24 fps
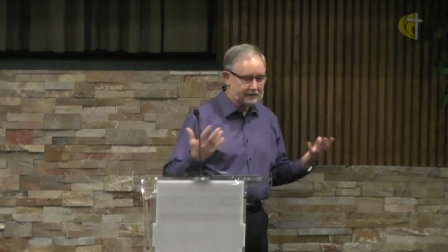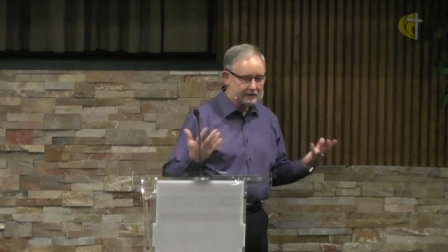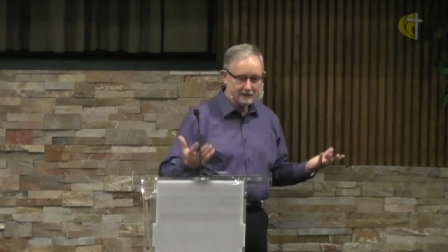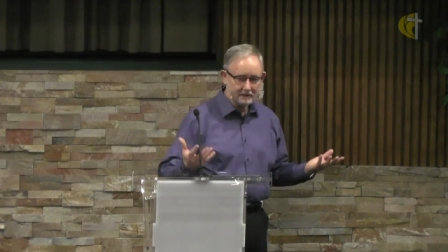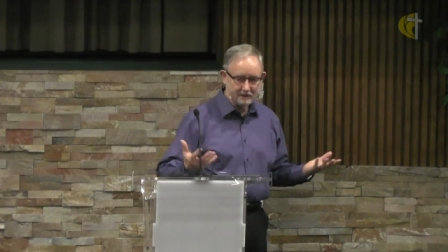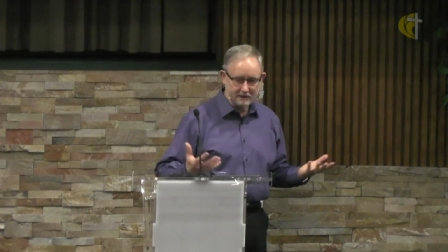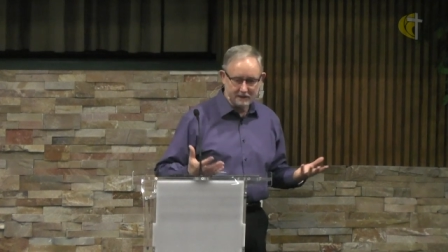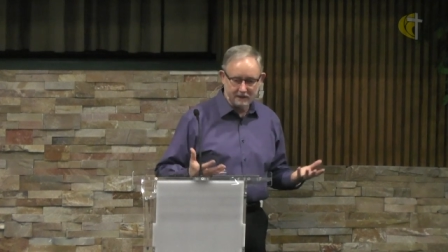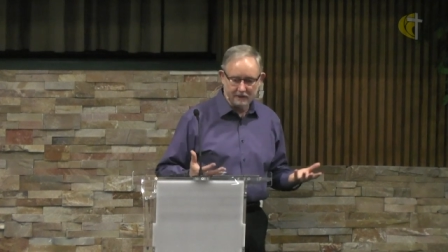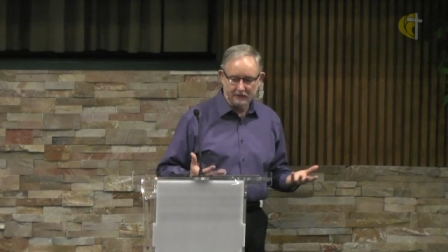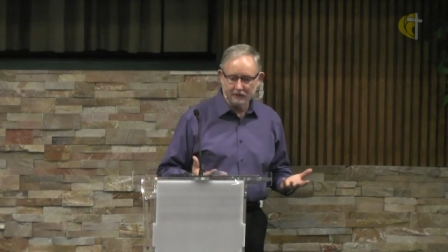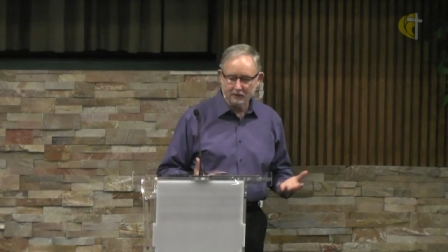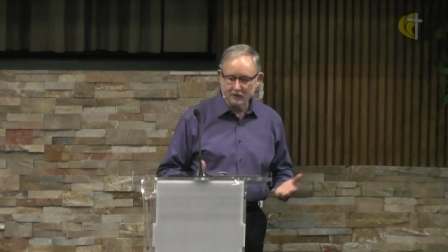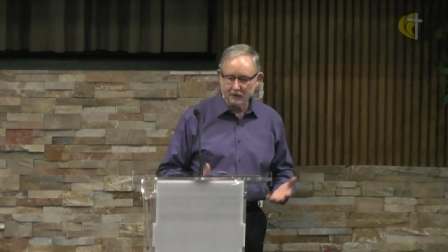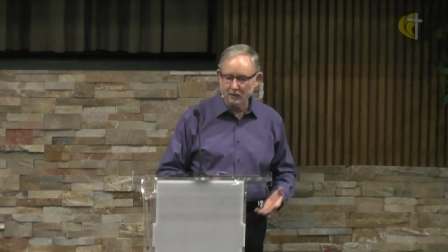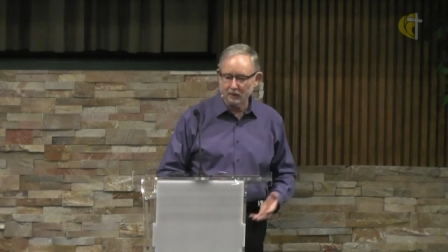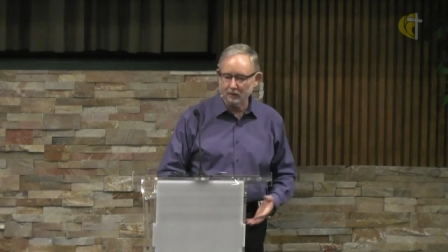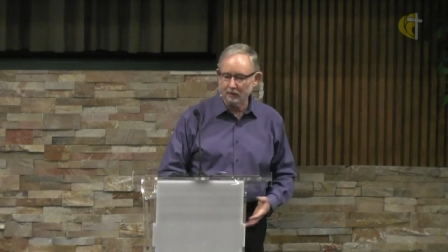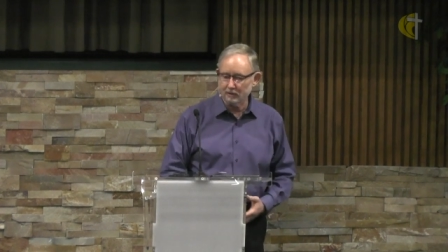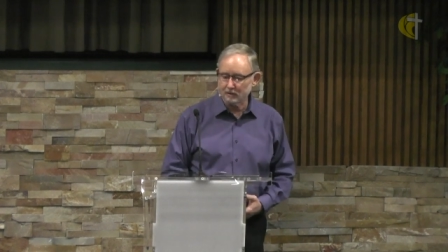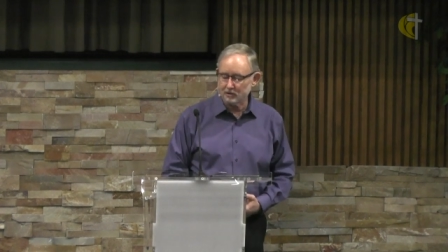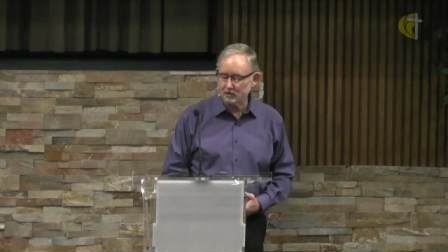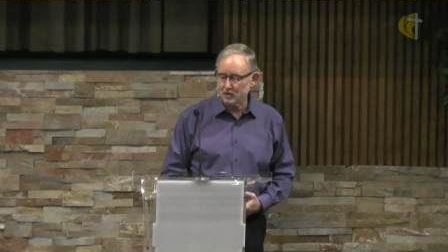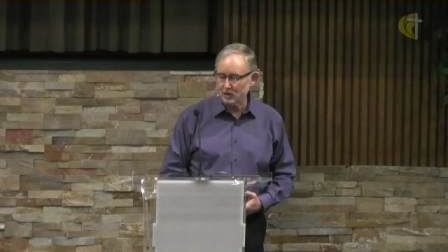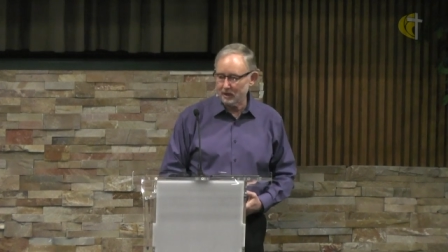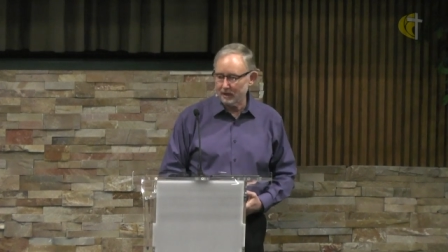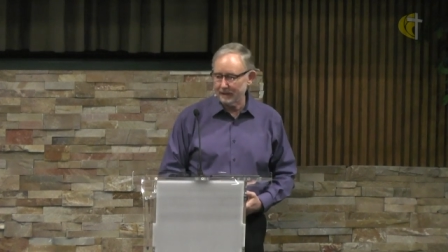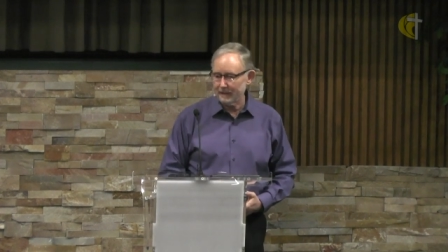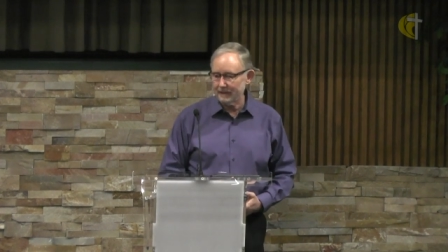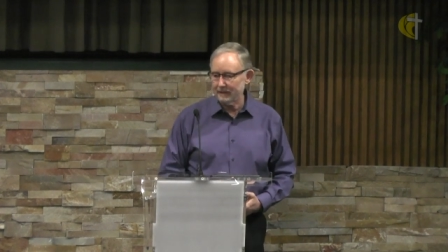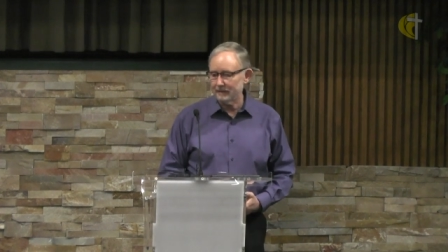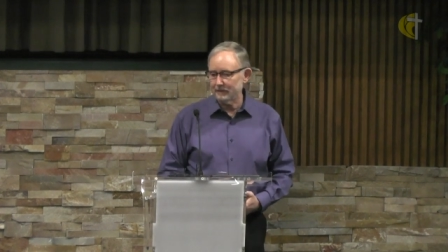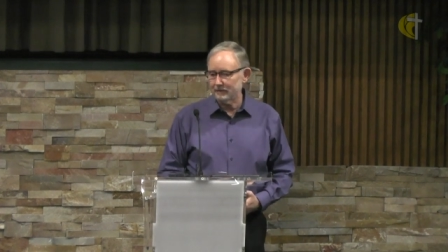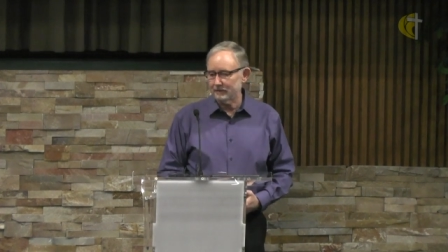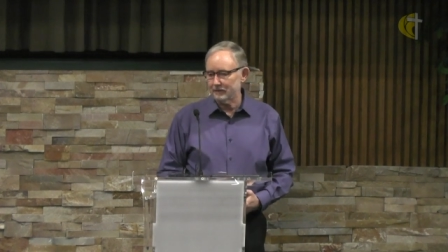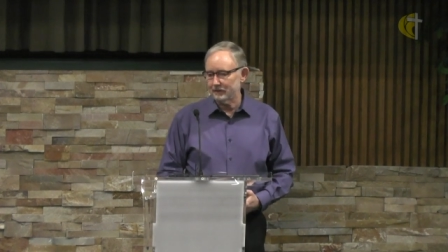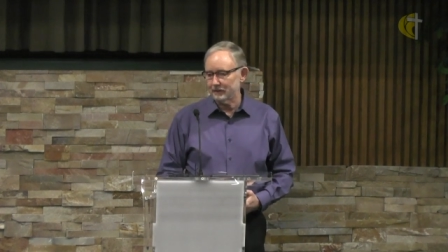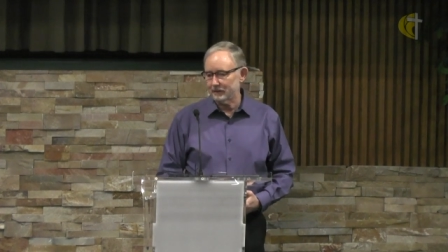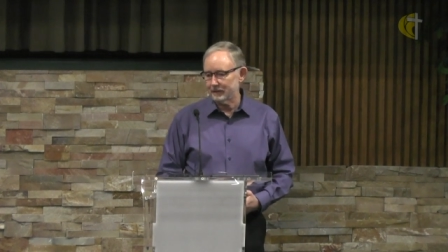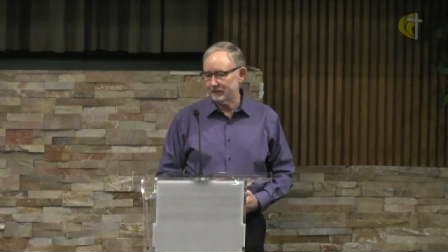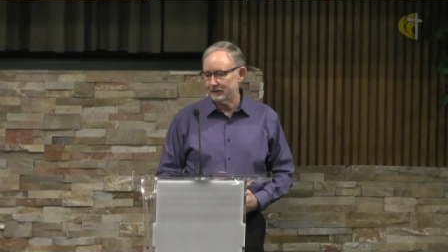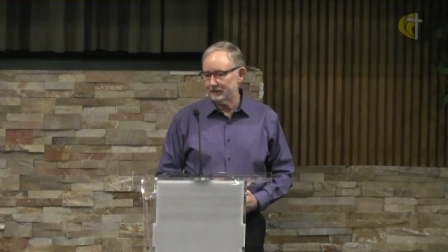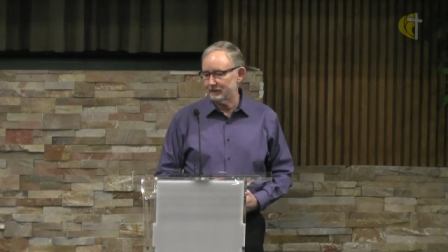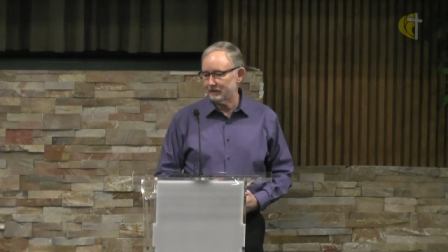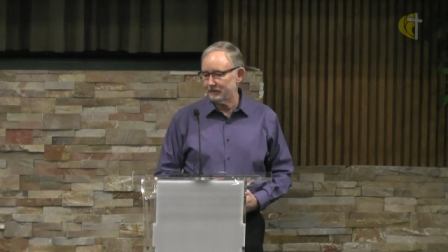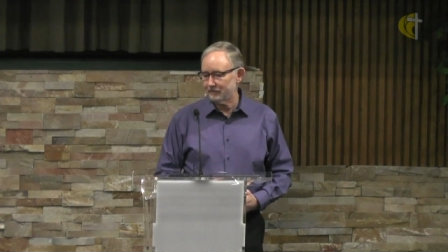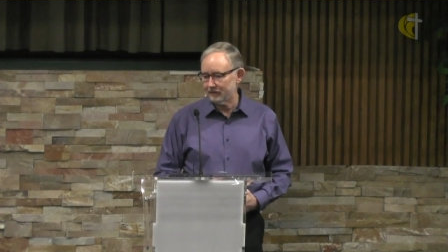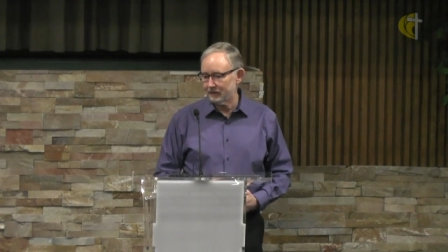difficult childhood,
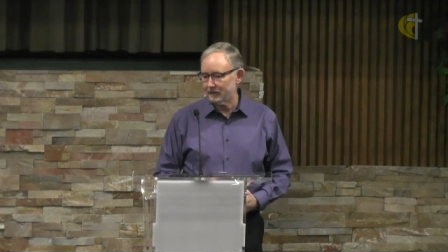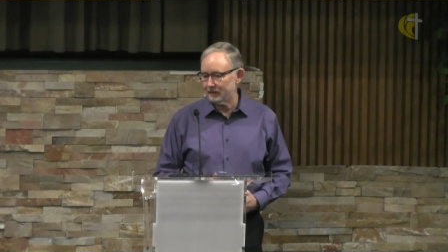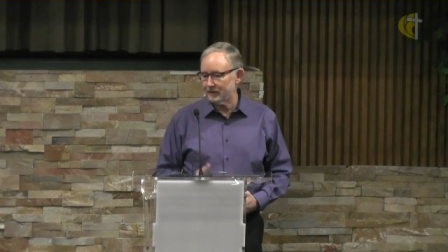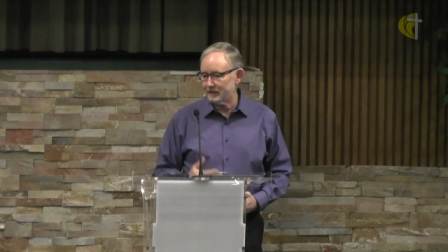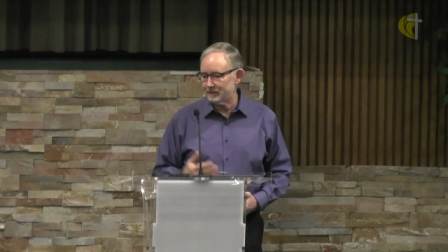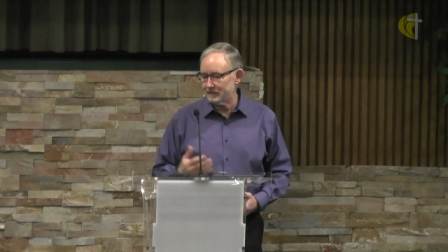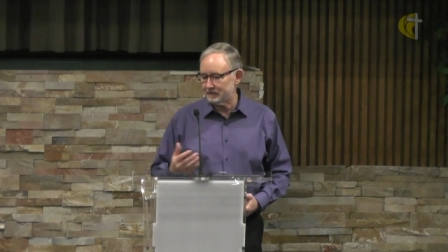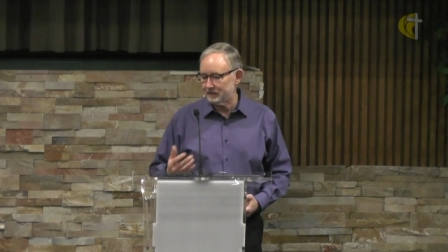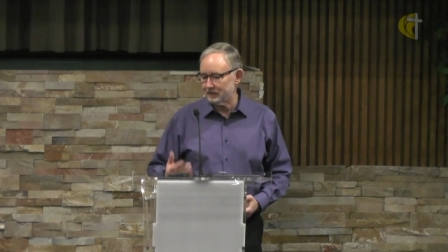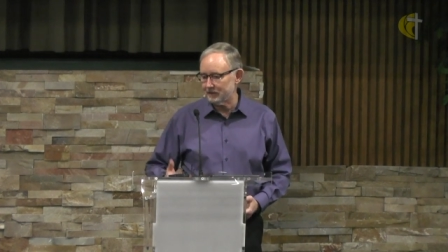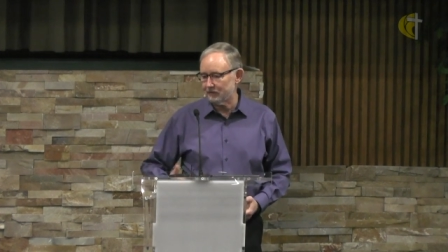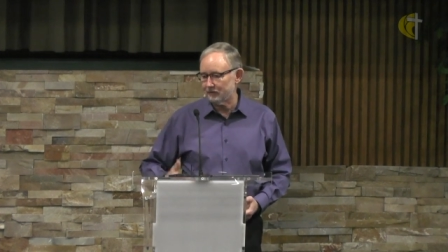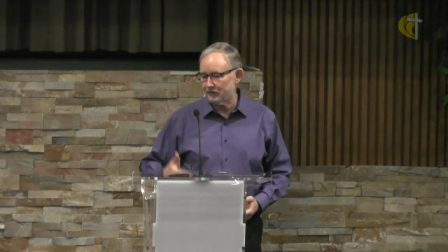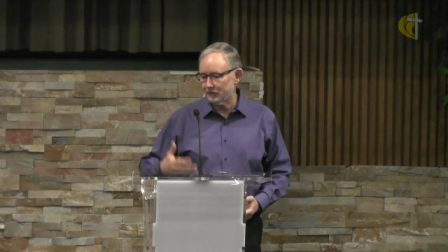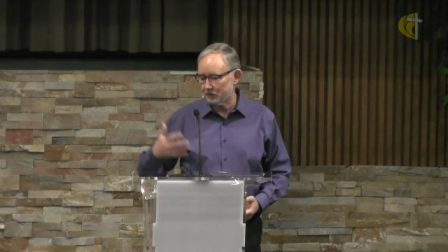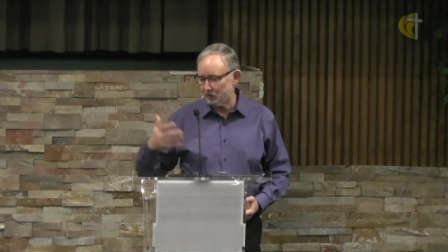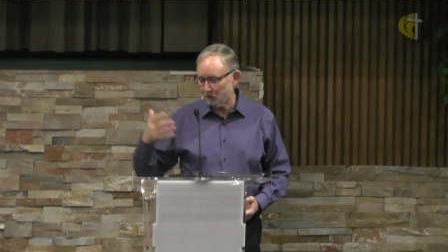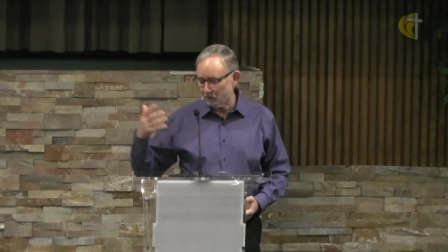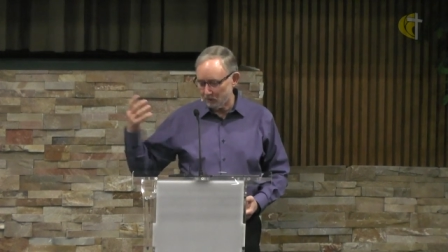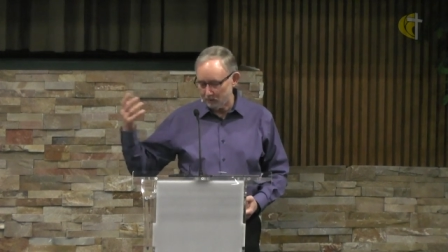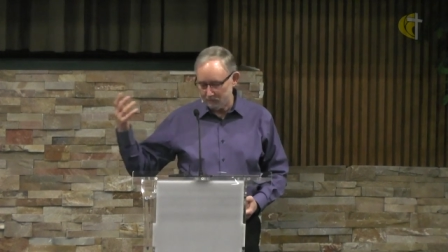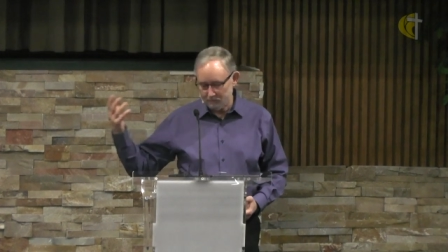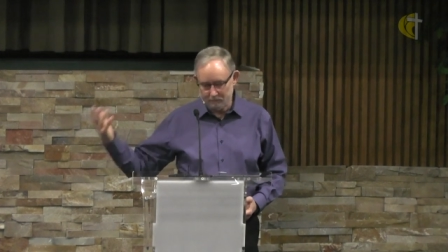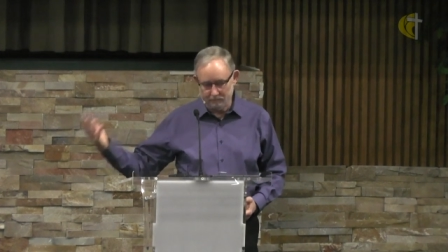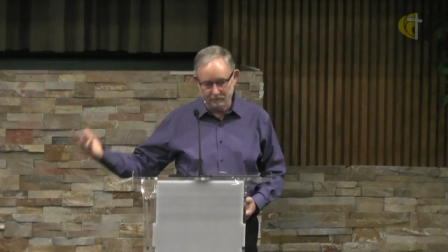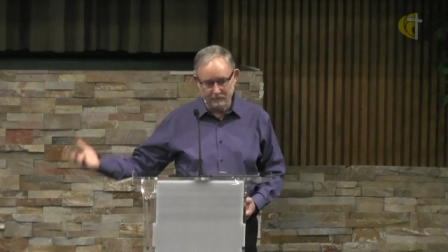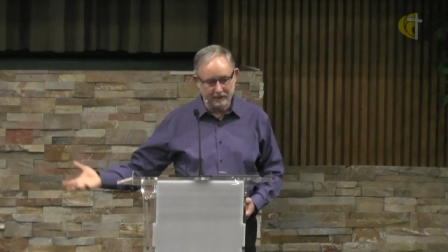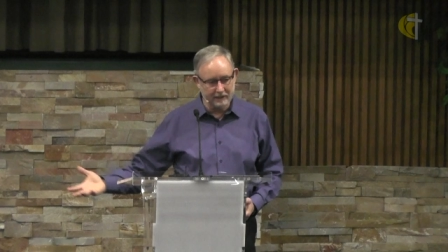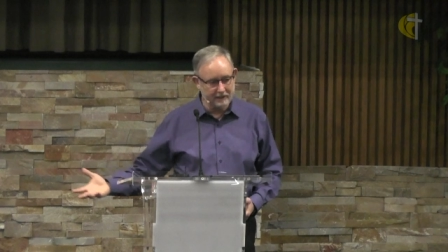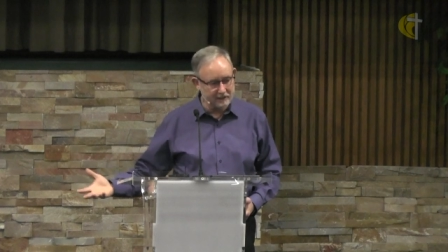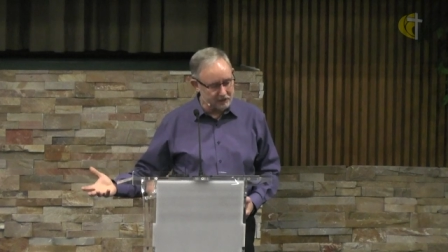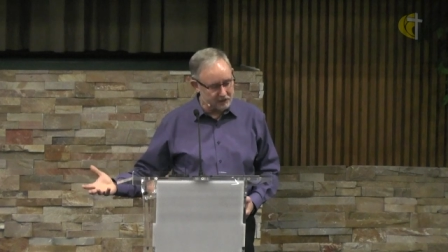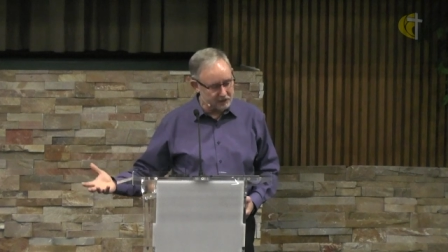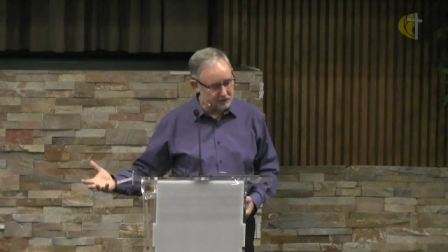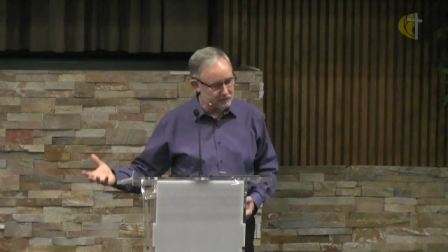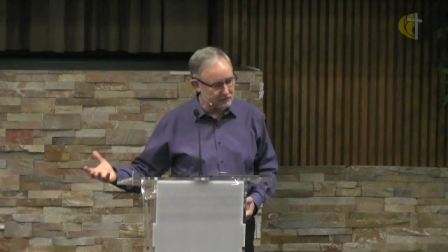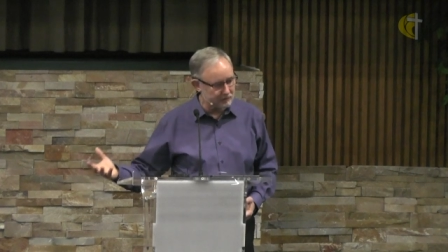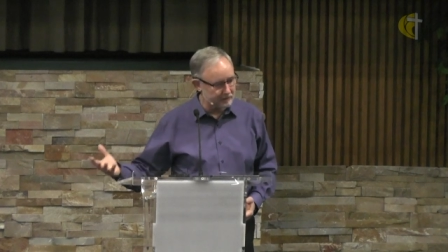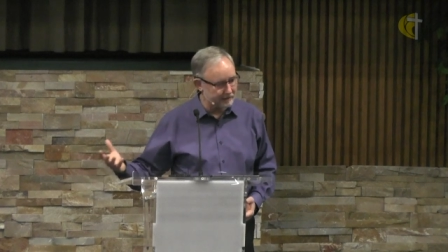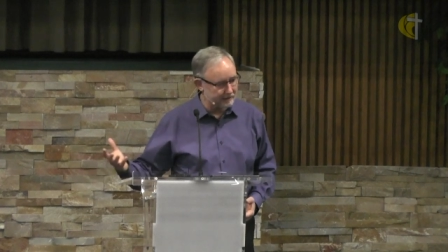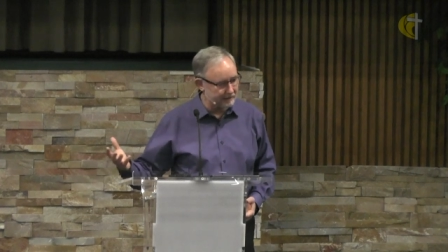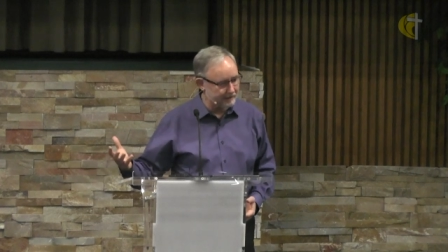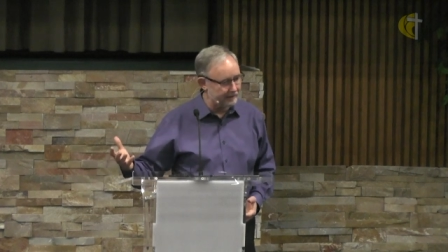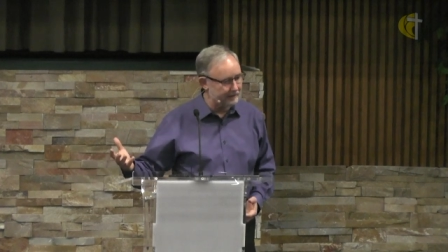in a very difficult ministry.